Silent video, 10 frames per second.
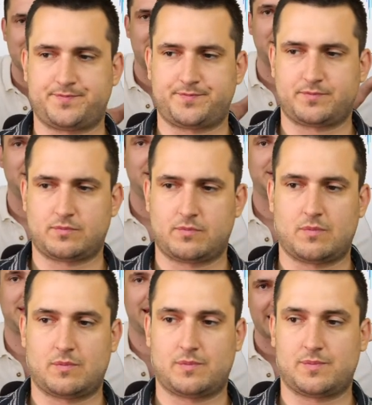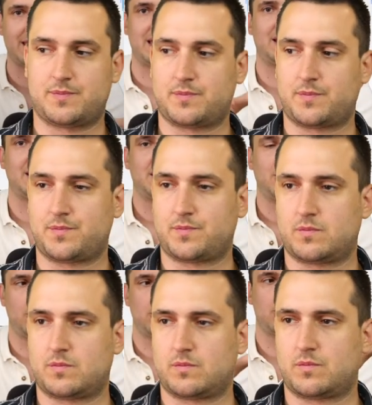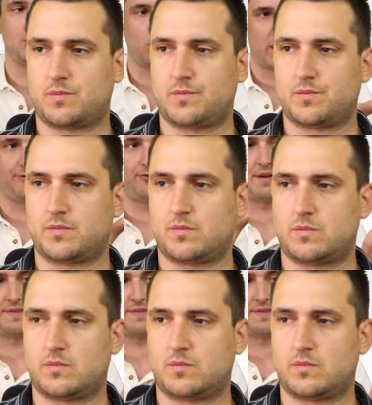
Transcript: signal that I think you should wait